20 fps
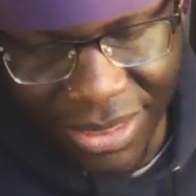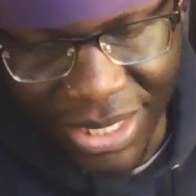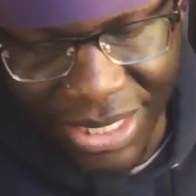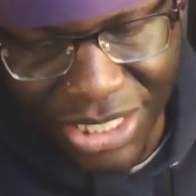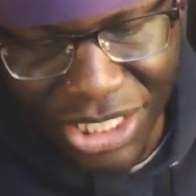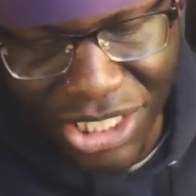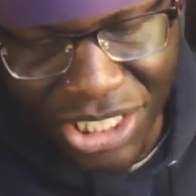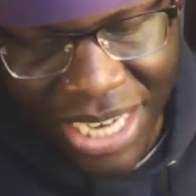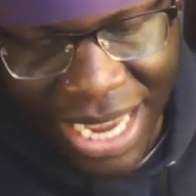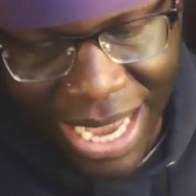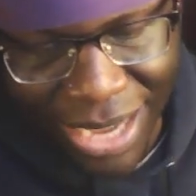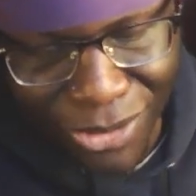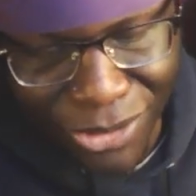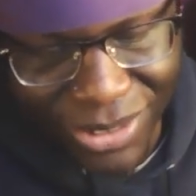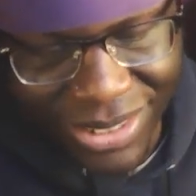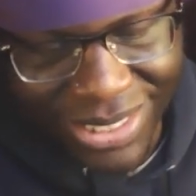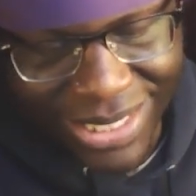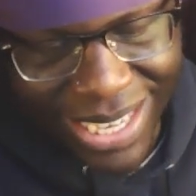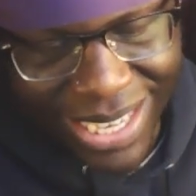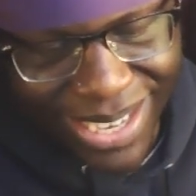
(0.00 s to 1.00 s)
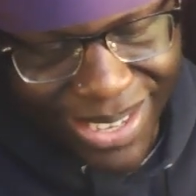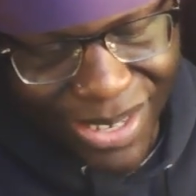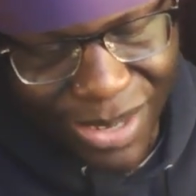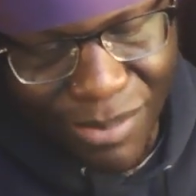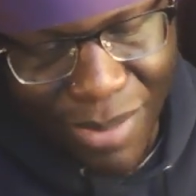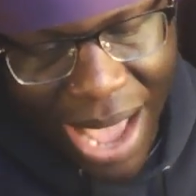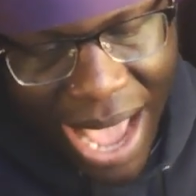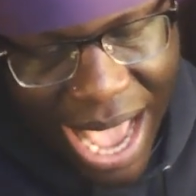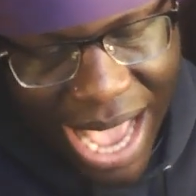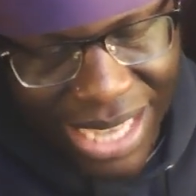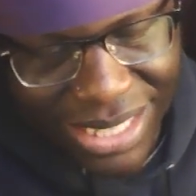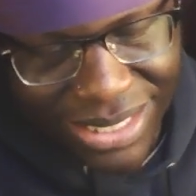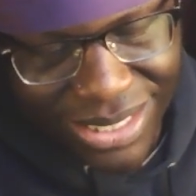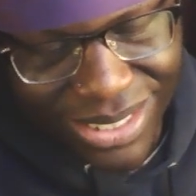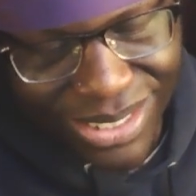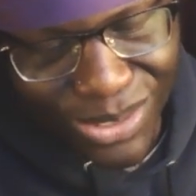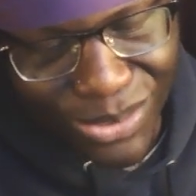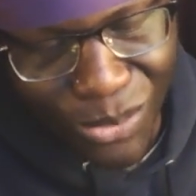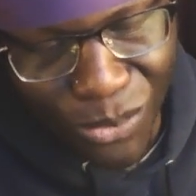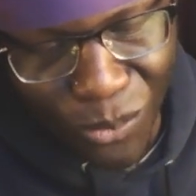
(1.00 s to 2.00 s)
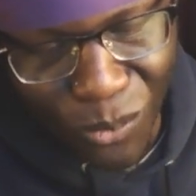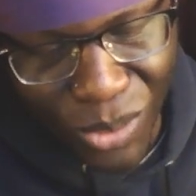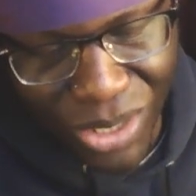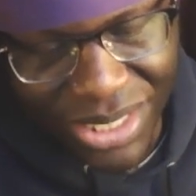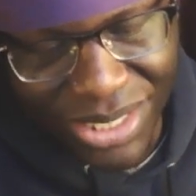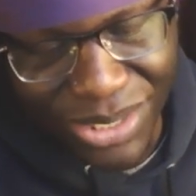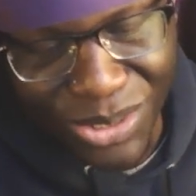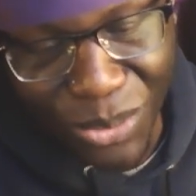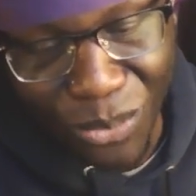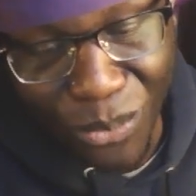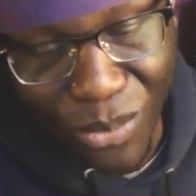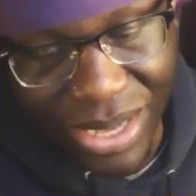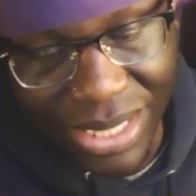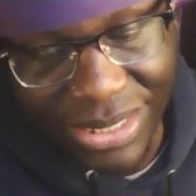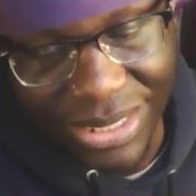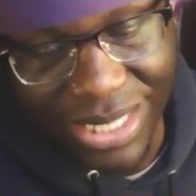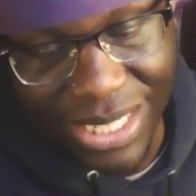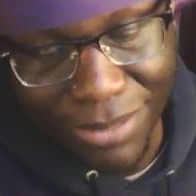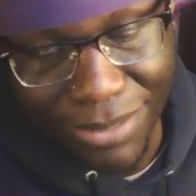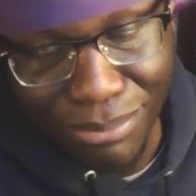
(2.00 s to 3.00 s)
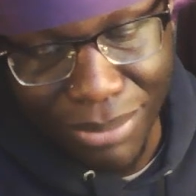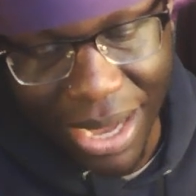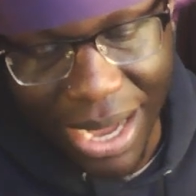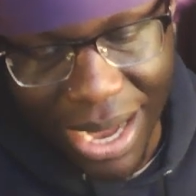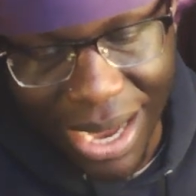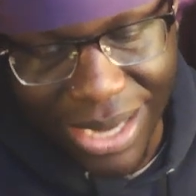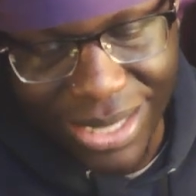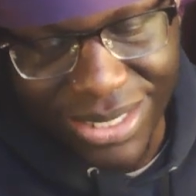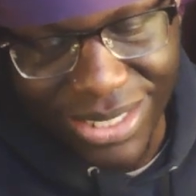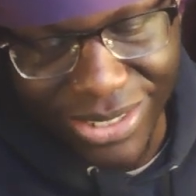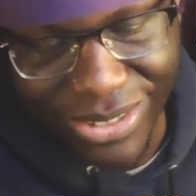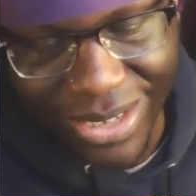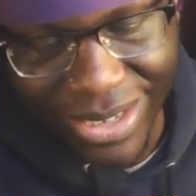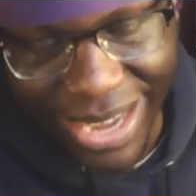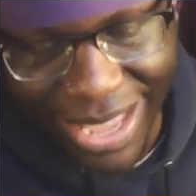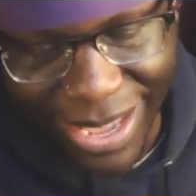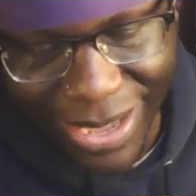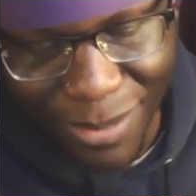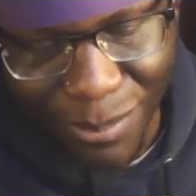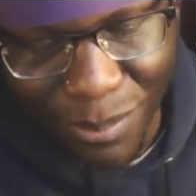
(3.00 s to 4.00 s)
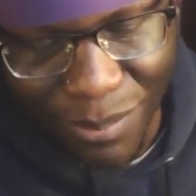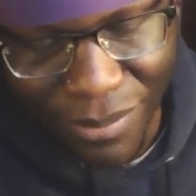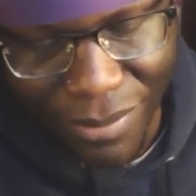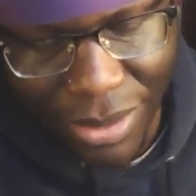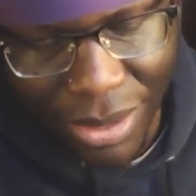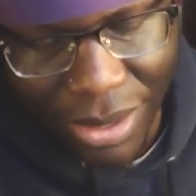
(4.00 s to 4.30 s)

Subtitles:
The channel Tatum asks, what's the reasoning behind your name?